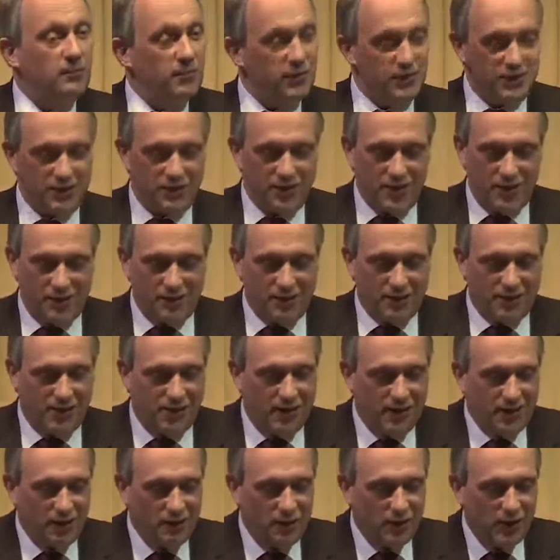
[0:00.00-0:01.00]
Mr. Chairman,
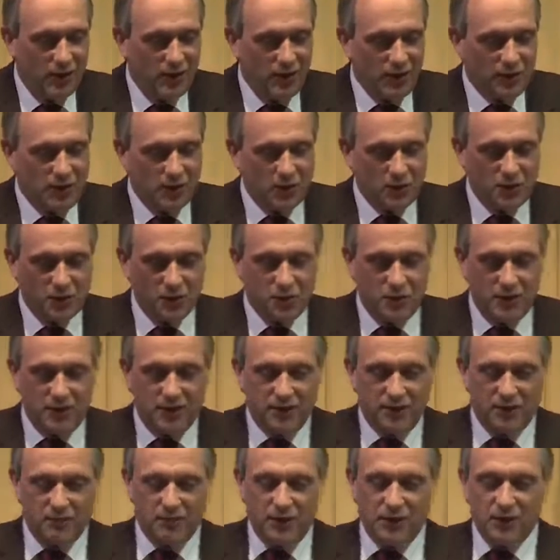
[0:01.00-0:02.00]
I realise all too well
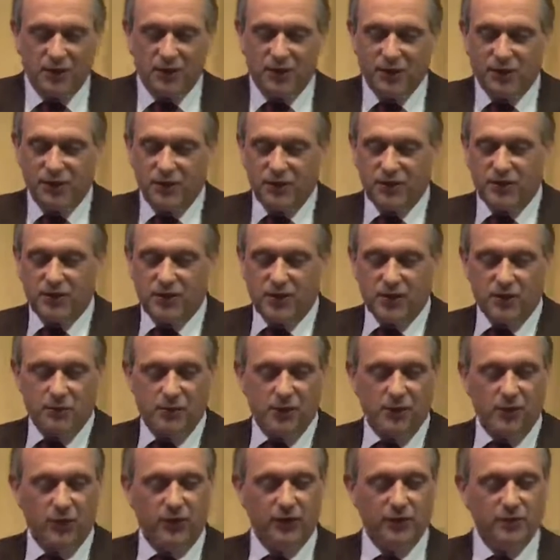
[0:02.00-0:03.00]
that my intervention has
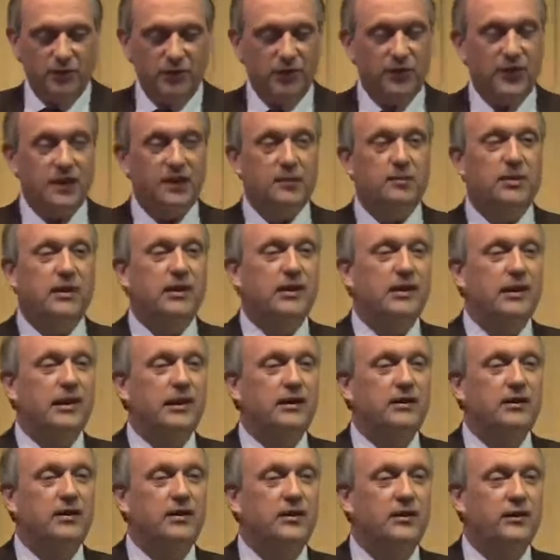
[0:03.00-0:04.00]
been nothing more than the
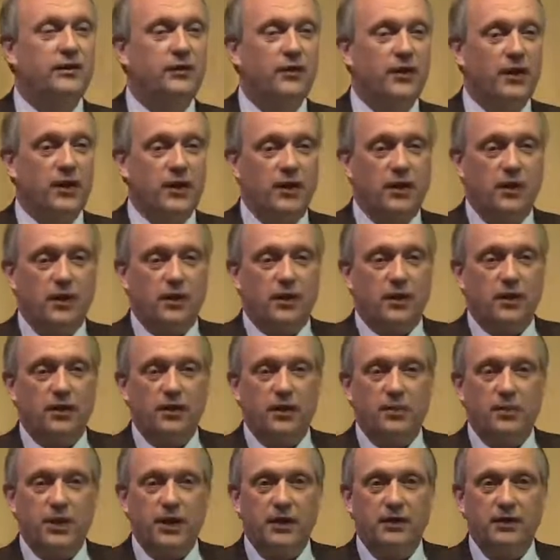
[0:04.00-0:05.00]
beginning of an
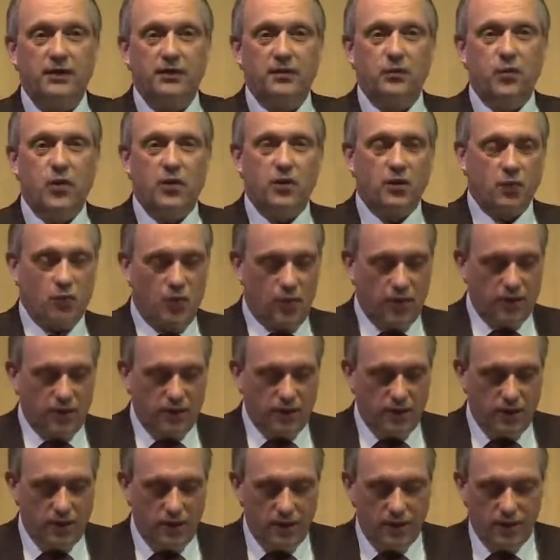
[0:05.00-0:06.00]
Albanian
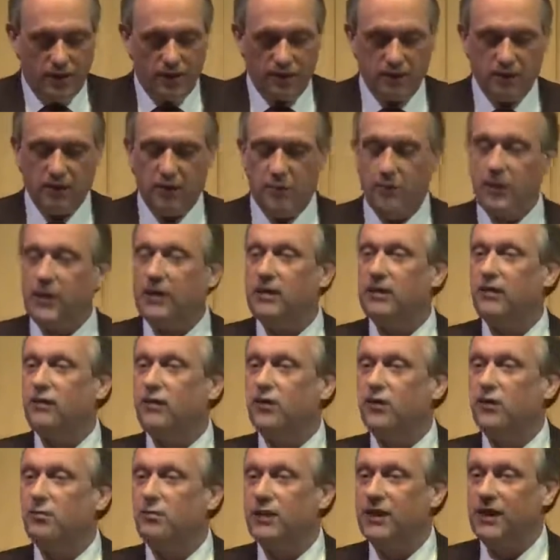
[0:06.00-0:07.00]
101, an Albania
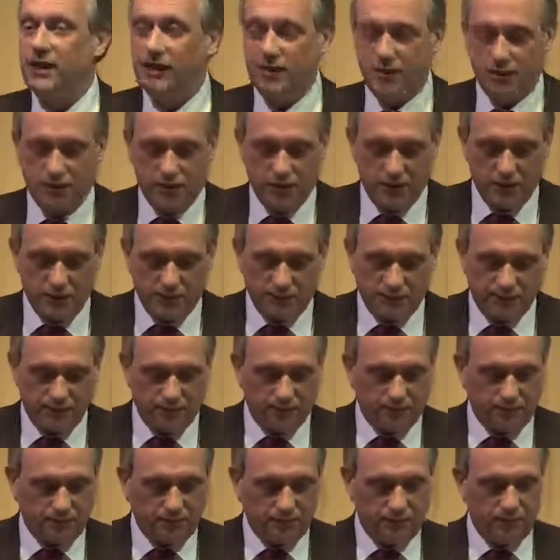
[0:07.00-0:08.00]
for beginners.
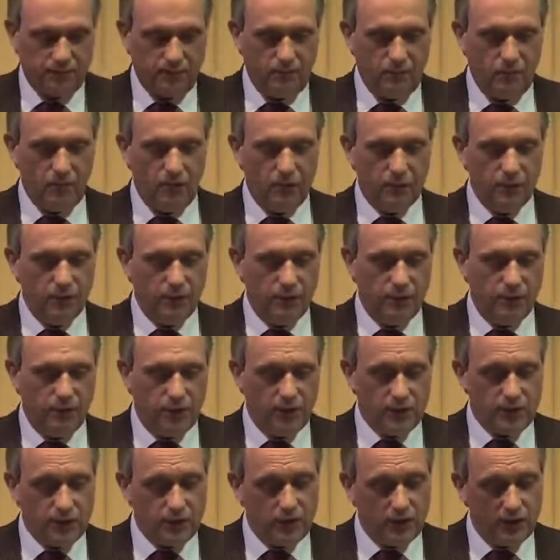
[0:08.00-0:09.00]
But if
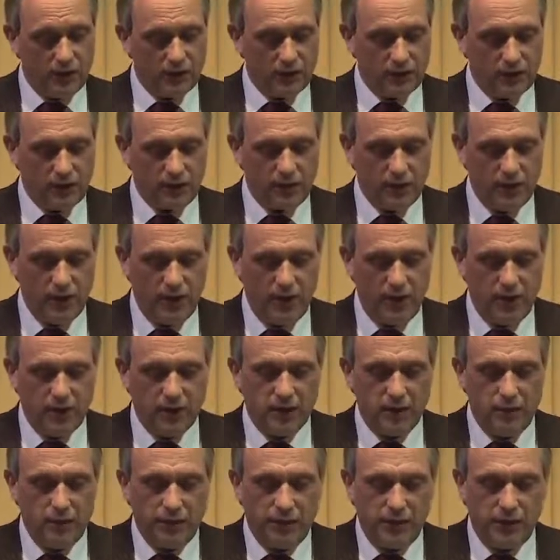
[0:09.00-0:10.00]
this triggers off
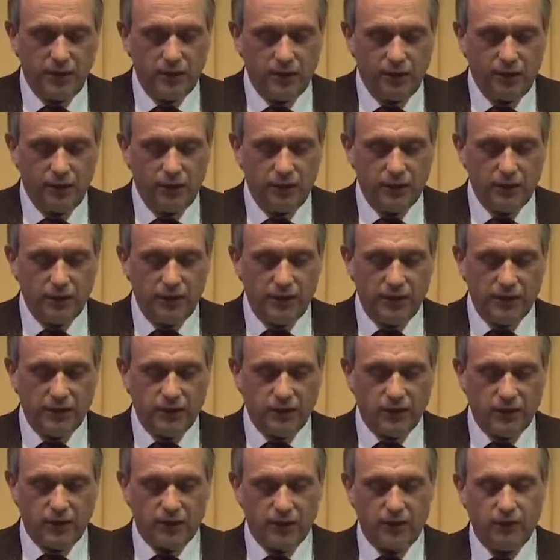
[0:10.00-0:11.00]
the beginning of further
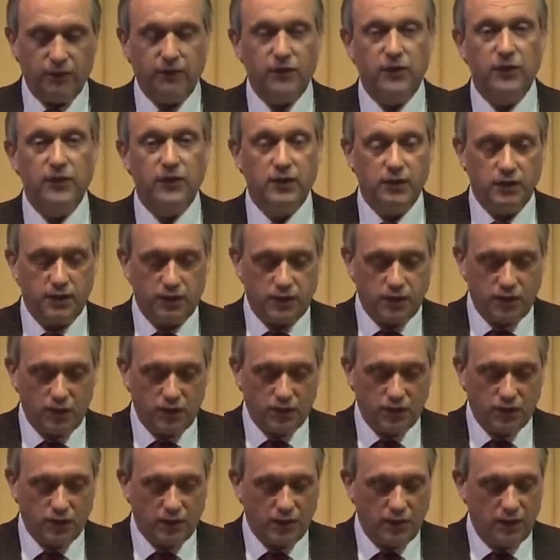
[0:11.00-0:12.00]
interest and further
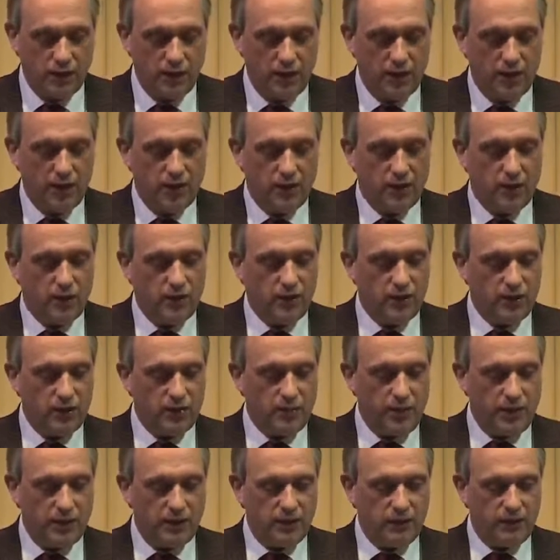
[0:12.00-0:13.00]
discussion on the
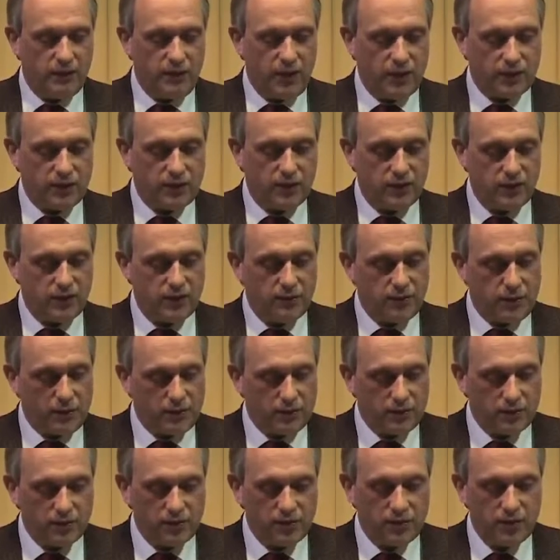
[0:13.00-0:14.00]
Albanian factor in the
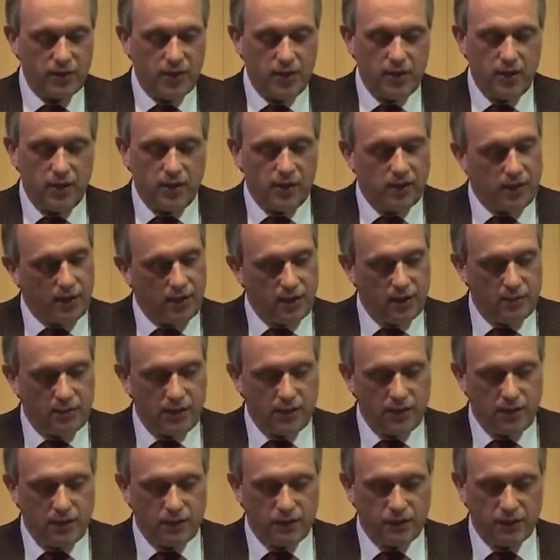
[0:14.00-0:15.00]
Balkans, then I
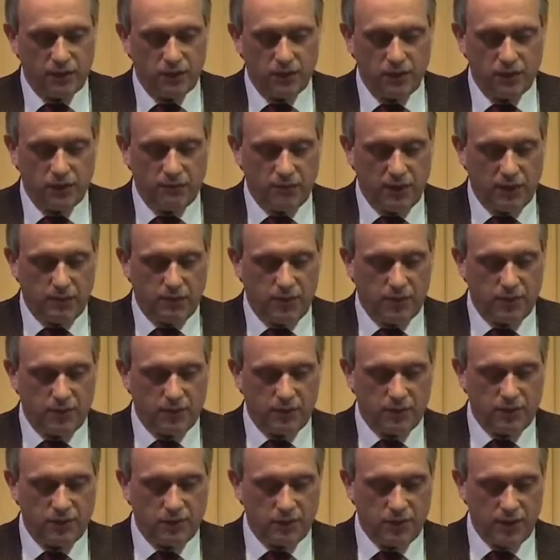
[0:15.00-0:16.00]
may have served my
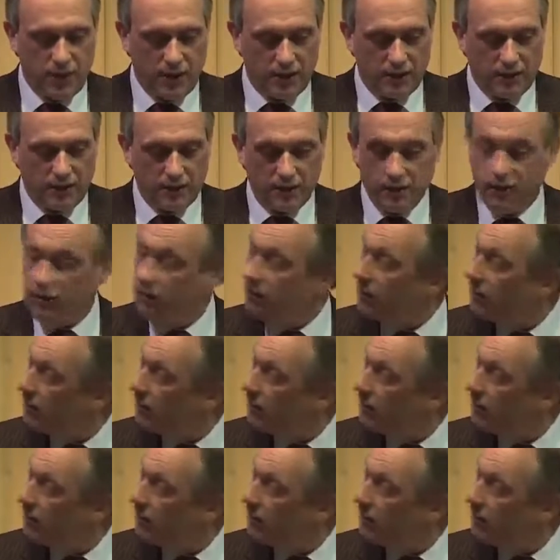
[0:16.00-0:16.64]
purpose tonight.